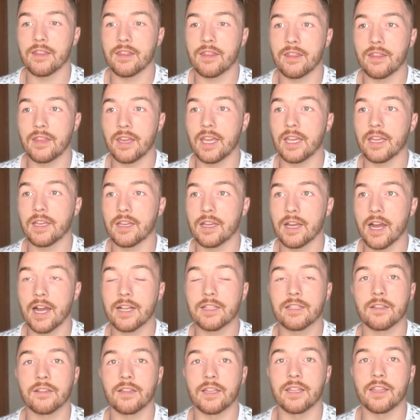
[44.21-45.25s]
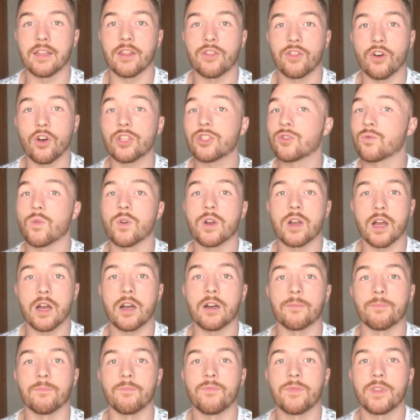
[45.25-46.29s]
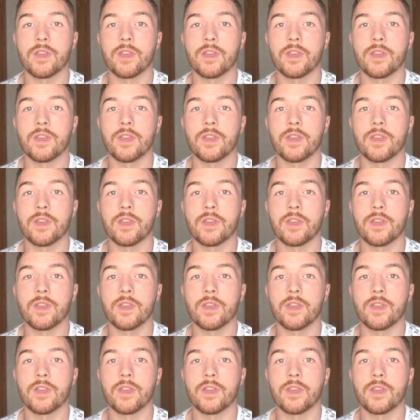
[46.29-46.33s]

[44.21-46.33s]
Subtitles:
think constantly. The thoughts will come.